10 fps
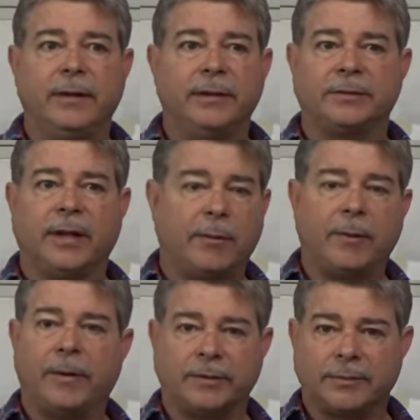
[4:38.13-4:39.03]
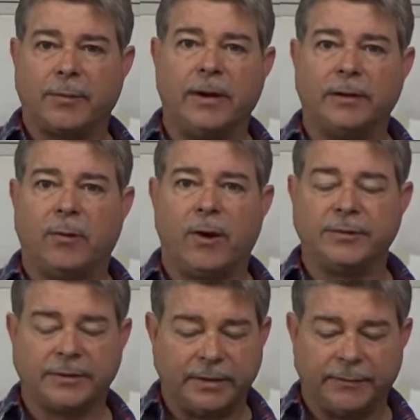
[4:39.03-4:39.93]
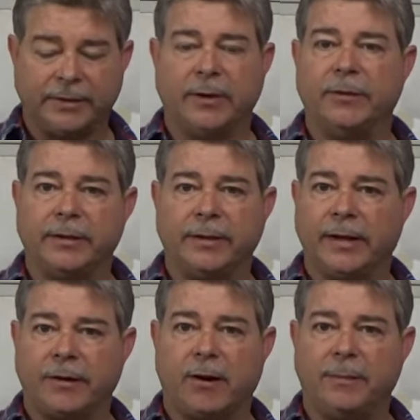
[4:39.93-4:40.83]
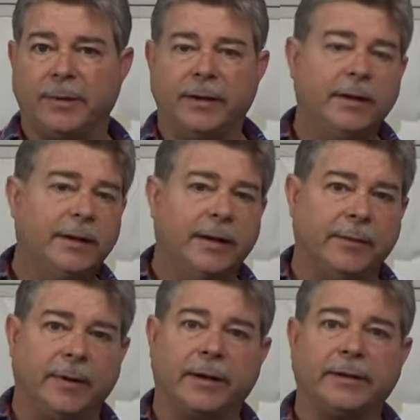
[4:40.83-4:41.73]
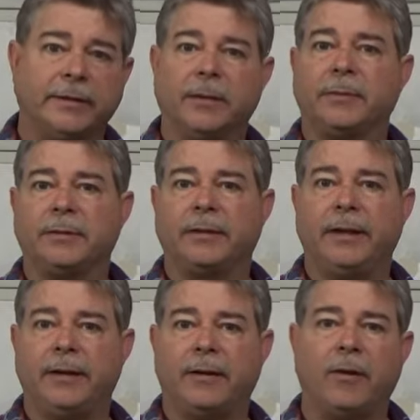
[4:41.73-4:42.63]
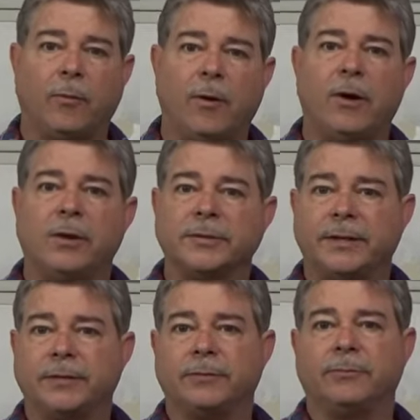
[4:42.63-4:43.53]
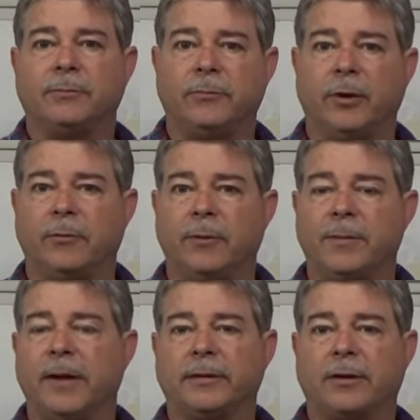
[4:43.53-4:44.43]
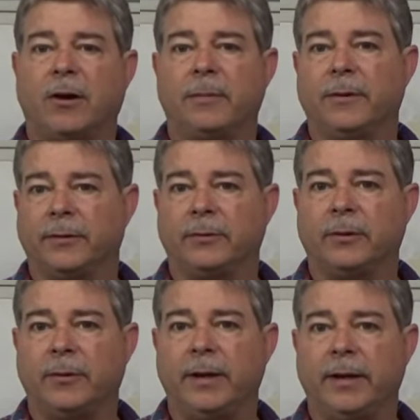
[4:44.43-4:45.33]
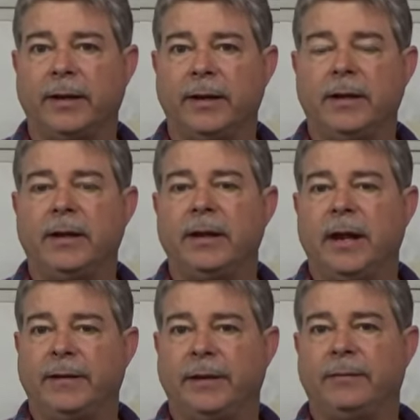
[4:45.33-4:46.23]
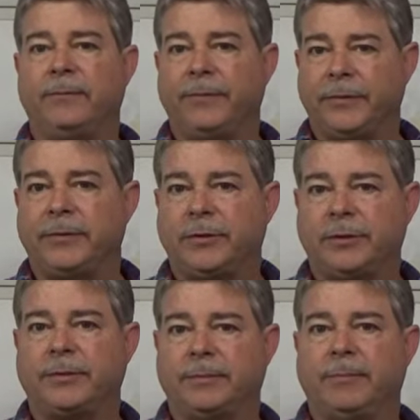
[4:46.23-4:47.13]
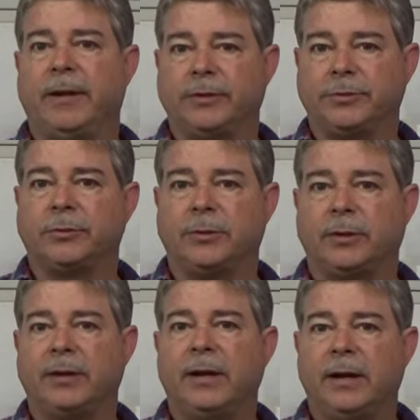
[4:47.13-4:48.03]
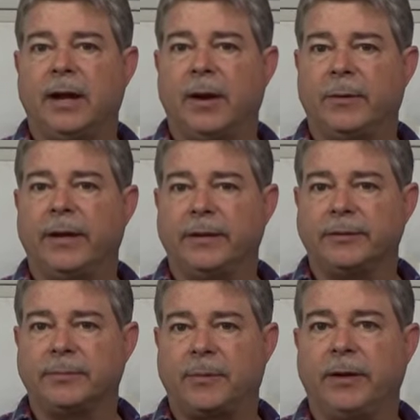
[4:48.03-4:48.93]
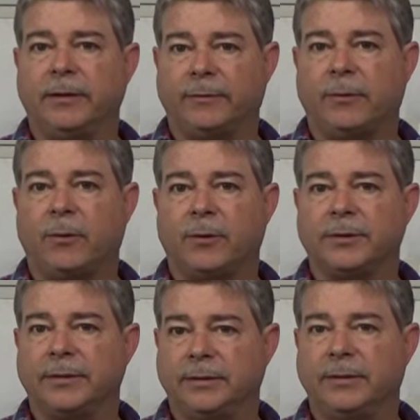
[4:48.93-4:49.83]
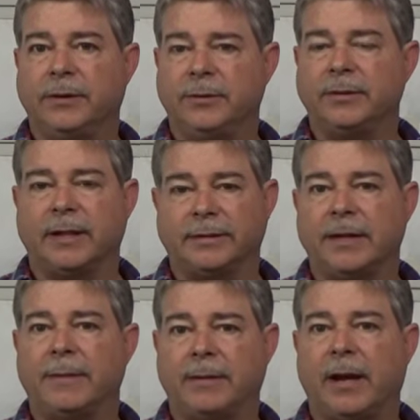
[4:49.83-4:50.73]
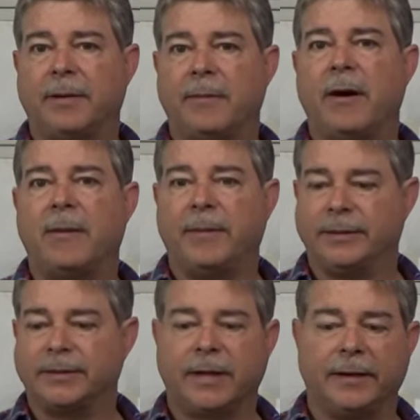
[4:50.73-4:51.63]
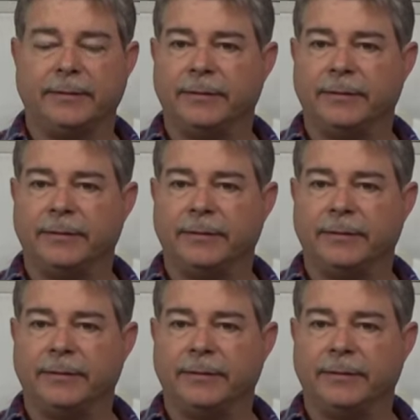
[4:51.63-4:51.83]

so that way when I was spraying the walls and stuff, it'd go into that carpet. And when I got done with cleaning all the walls, I just ripped out the carpet and threw it away. And then just to make sure, I went ahead and sprayed the floors, and using that same kind of mop, I just kind